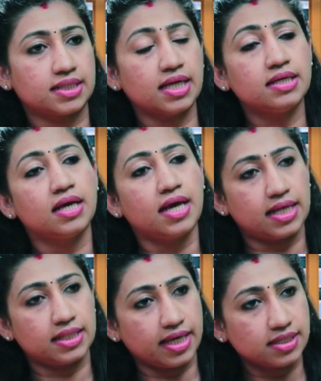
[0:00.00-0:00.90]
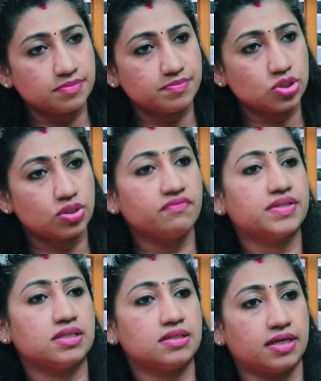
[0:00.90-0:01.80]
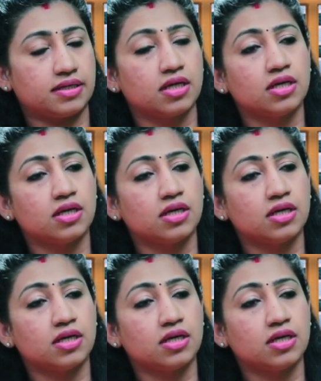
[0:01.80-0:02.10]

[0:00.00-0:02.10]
that. And the egg is maturing within that.